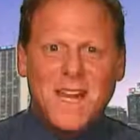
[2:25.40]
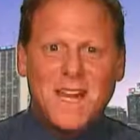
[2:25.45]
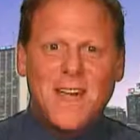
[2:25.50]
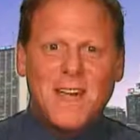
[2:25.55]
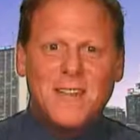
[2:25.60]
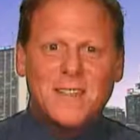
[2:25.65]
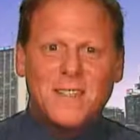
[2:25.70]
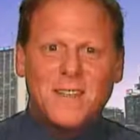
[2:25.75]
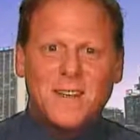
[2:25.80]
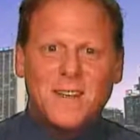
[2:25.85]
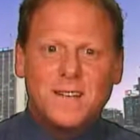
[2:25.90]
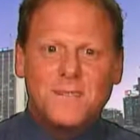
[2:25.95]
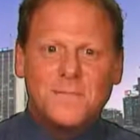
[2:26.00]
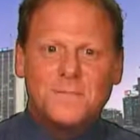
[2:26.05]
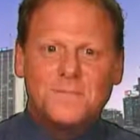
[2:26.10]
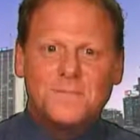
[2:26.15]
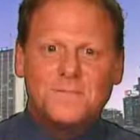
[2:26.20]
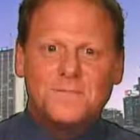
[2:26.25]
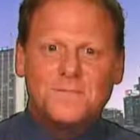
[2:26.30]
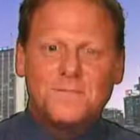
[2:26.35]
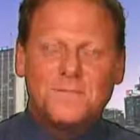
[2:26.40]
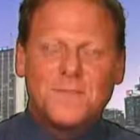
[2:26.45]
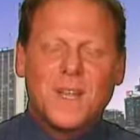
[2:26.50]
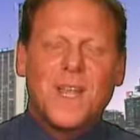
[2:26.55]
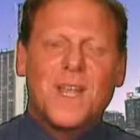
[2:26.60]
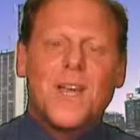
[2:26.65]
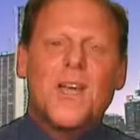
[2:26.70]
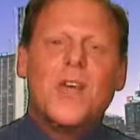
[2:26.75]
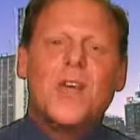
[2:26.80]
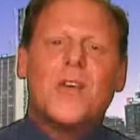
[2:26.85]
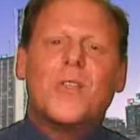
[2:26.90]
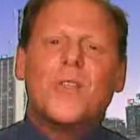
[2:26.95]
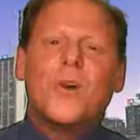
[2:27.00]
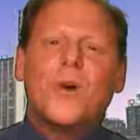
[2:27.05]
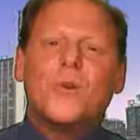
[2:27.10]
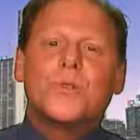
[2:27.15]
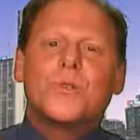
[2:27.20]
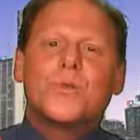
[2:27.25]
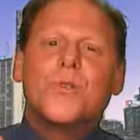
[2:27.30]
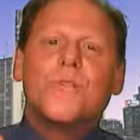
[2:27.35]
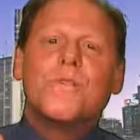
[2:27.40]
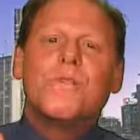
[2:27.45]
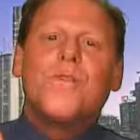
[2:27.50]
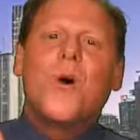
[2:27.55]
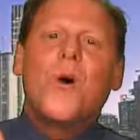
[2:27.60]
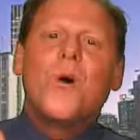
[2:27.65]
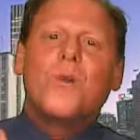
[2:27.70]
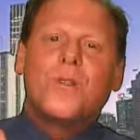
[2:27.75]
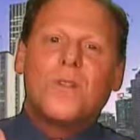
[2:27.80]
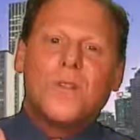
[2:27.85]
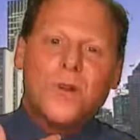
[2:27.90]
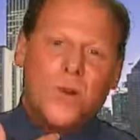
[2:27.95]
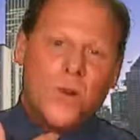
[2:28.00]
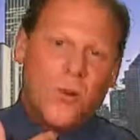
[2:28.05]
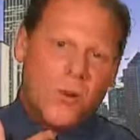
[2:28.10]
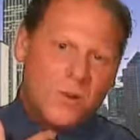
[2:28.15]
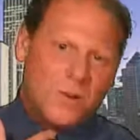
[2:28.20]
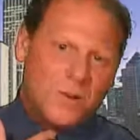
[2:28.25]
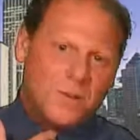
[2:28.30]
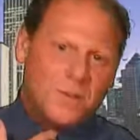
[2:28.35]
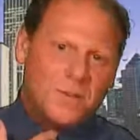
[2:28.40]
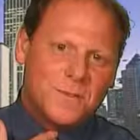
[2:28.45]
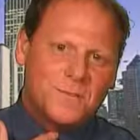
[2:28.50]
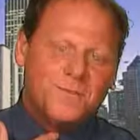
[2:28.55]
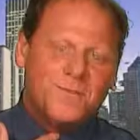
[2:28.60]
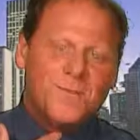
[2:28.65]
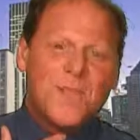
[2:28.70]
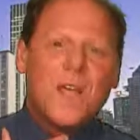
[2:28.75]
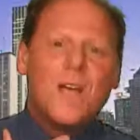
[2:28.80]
Any idea? Those were vocal cords.